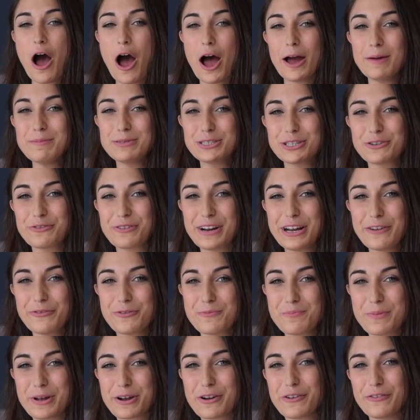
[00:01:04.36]
I'm Cherie
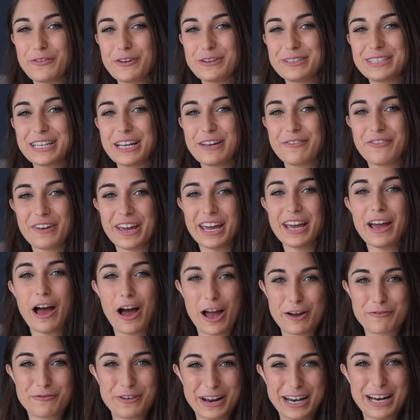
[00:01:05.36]
from Big Review TV.
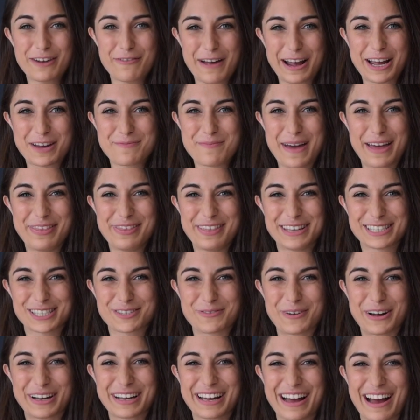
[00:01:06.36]
I really recommend
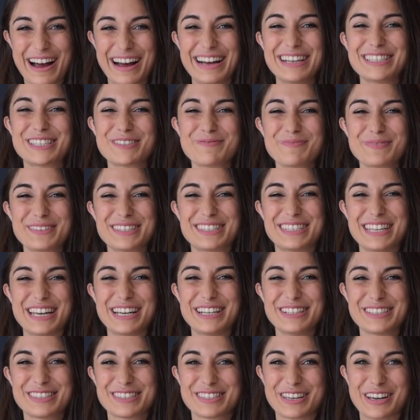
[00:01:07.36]
this one, guys.
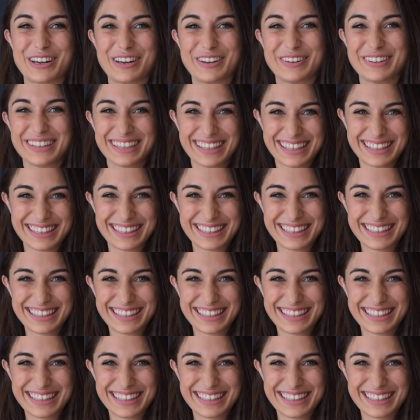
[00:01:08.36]
See you soon.